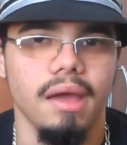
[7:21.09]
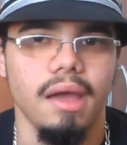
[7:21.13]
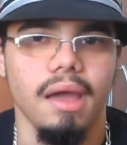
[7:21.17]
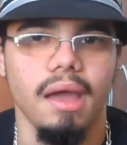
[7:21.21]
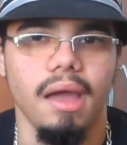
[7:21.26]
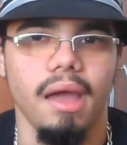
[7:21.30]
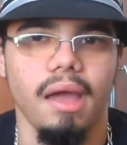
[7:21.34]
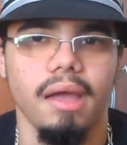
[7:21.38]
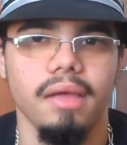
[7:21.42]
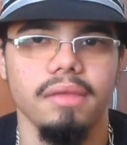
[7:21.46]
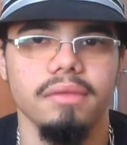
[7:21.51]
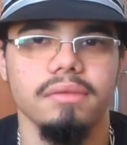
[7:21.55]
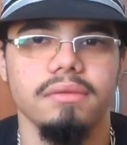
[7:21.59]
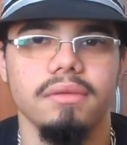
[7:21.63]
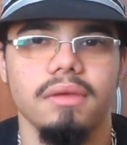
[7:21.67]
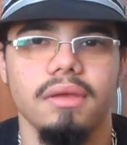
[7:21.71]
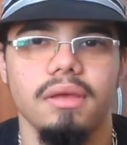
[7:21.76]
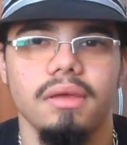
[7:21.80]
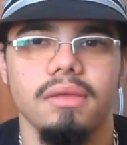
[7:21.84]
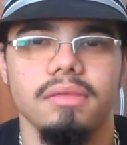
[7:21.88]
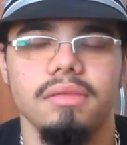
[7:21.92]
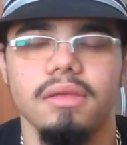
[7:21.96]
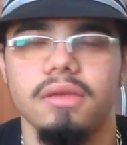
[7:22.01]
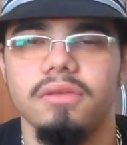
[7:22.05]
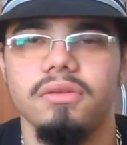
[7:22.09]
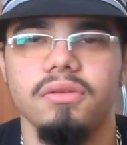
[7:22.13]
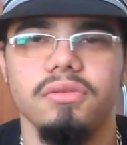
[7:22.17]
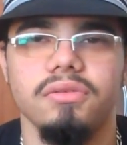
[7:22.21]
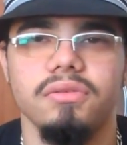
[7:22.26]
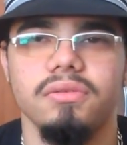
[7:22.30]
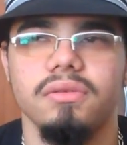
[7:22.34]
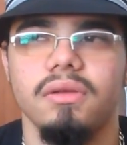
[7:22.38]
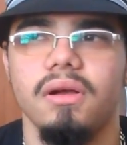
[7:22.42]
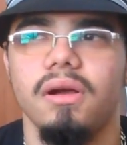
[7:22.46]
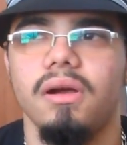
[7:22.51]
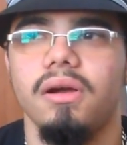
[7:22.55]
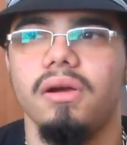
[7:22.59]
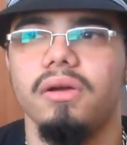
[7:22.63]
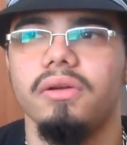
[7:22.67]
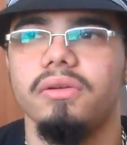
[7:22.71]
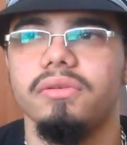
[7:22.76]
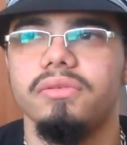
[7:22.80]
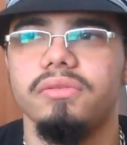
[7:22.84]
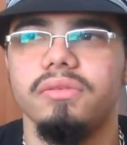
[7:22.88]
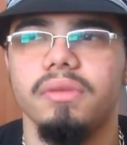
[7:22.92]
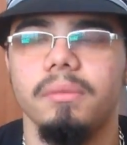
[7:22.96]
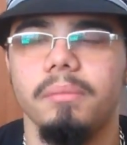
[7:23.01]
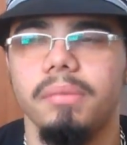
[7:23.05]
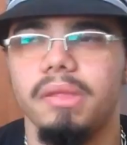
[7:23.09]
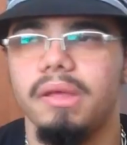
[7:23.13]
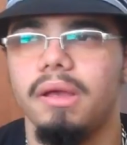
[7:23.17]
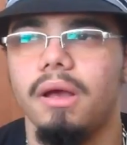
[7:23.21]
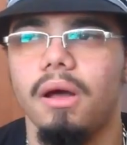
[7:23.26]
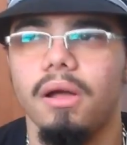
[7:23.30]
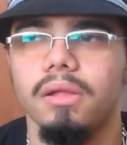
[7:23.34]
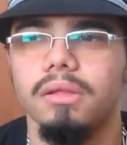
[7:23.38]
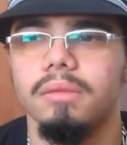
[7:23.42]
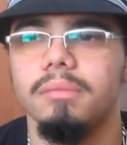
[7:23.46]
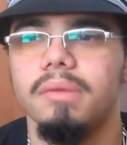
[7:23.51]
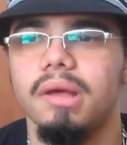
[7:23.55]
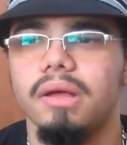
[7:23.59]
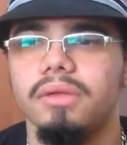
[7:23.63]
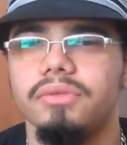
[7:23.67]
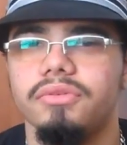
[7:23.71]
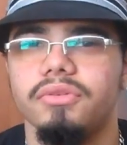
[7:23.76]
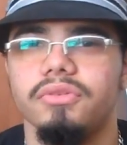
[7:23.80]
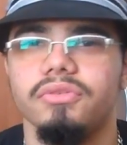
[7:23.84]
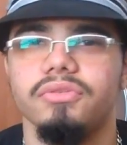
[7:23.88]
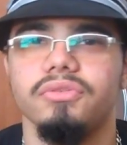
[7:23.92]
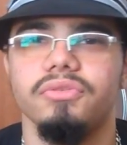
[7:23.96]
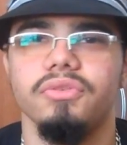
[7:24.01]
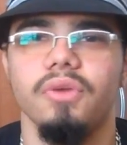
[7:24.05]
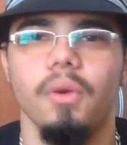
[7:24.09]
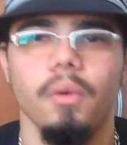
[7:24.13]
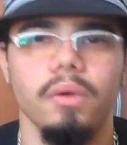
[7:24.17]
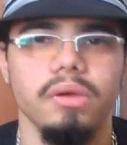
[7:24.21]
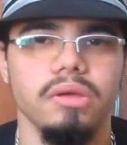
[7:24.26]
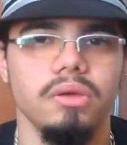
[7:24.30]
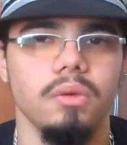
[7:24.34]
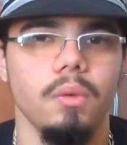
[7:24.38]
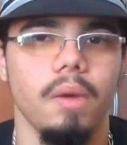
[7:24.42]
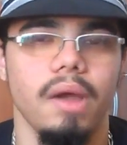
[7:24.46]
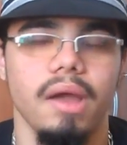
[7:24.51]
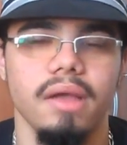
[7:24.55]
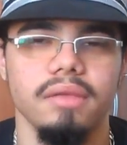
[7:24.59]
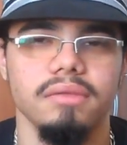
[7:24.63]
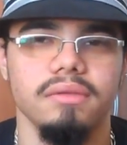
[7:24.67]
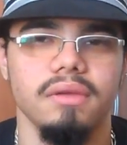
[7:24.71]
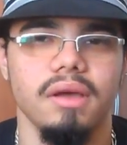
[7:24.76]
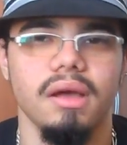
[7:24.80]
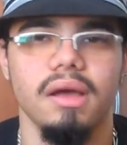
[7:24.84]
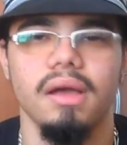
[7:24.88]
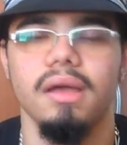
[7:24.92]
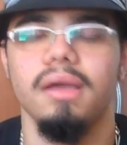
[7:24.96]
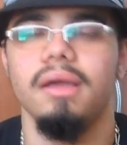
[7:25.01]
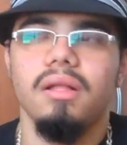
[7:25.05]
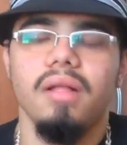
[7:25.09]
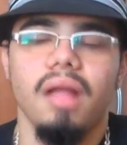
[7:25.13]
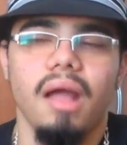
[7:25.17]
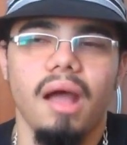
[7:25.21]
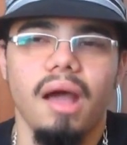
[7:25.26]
and they just are simply all about just showing you hentai.